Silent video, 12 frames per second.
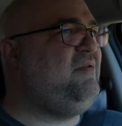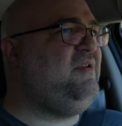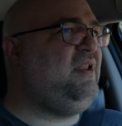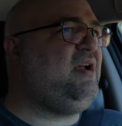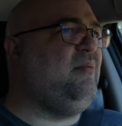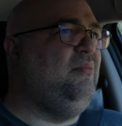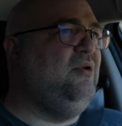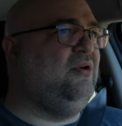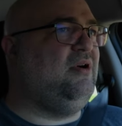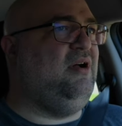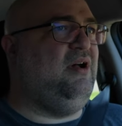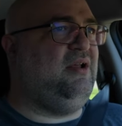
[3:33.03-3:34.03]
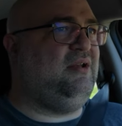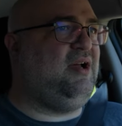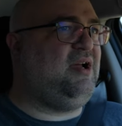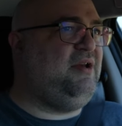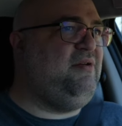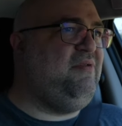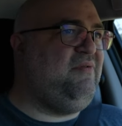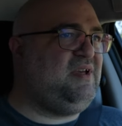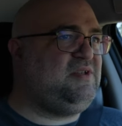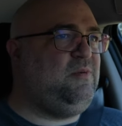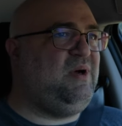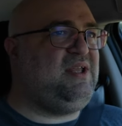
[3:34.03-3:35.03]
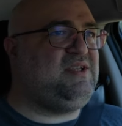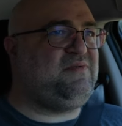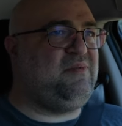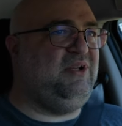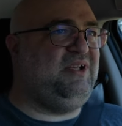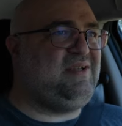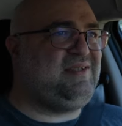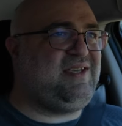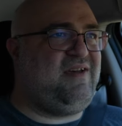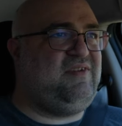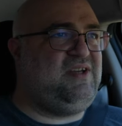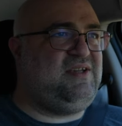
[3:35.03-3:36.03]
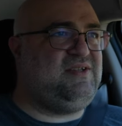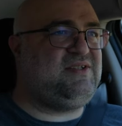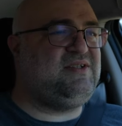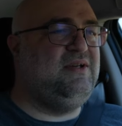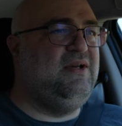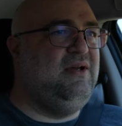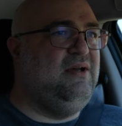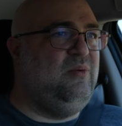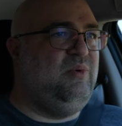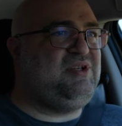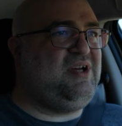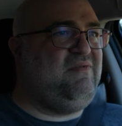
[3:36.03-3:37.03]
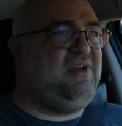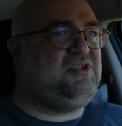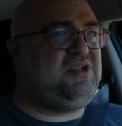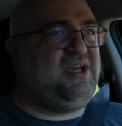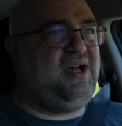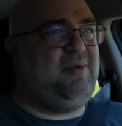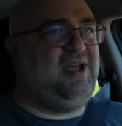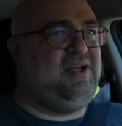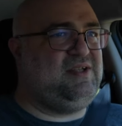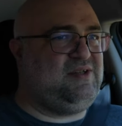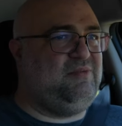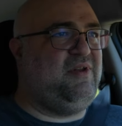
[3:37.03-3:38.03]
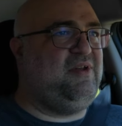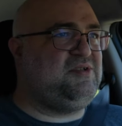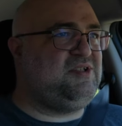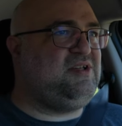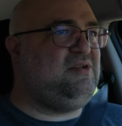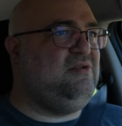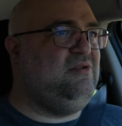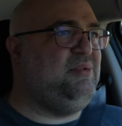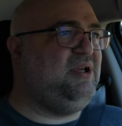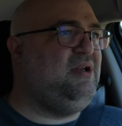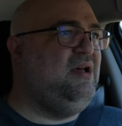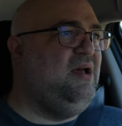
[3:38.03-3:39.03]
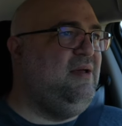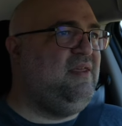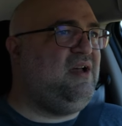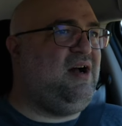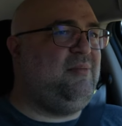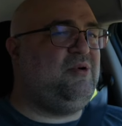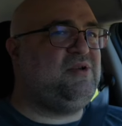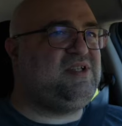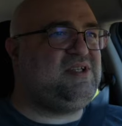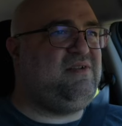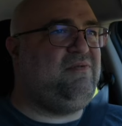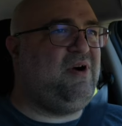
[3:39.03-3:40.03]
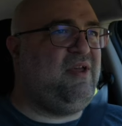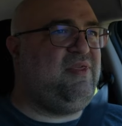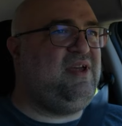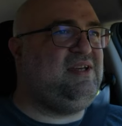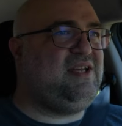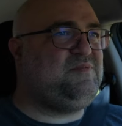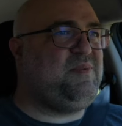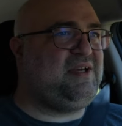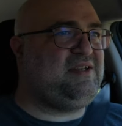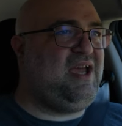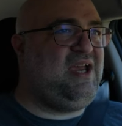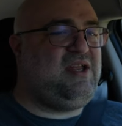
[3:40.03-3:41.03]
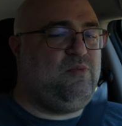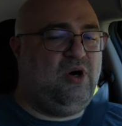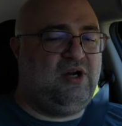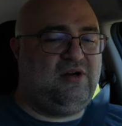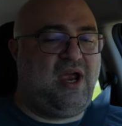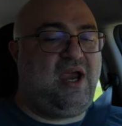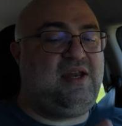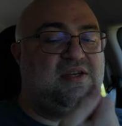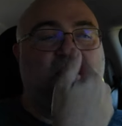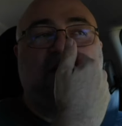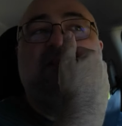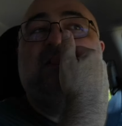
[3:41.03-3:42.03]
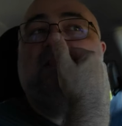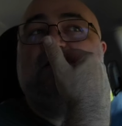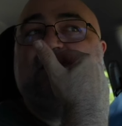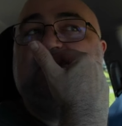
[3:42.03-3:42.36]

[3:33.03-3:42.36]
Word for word: I feel like a moron. Like, I know the VIC 20s from the late 70s, which I eventually got my hands on one of those too, but the Commodore 64 I think dates back to 81 or 82.